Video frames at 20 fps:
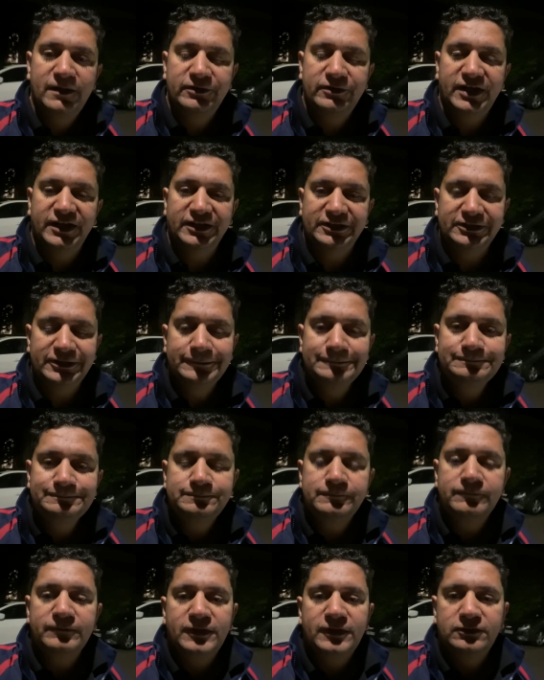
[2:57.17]
right
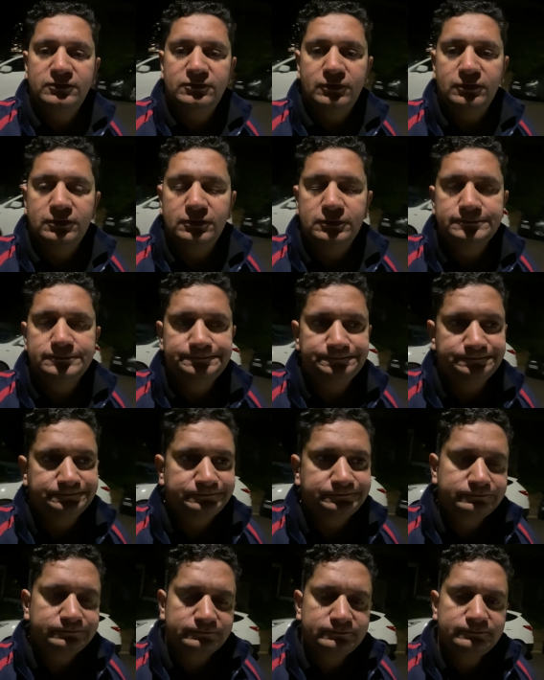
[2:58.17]
so
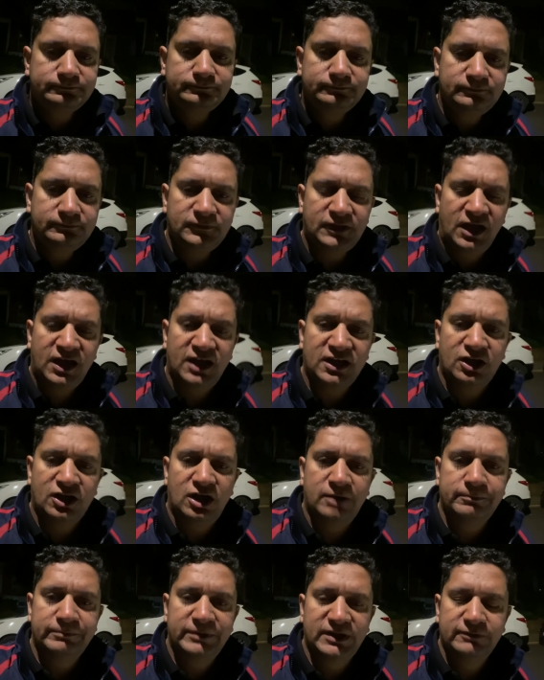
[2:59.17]
i know
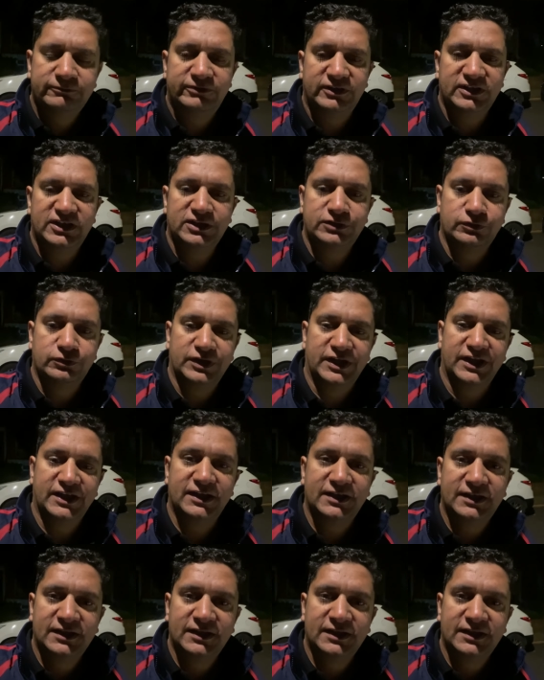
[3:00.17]
i'm being funny today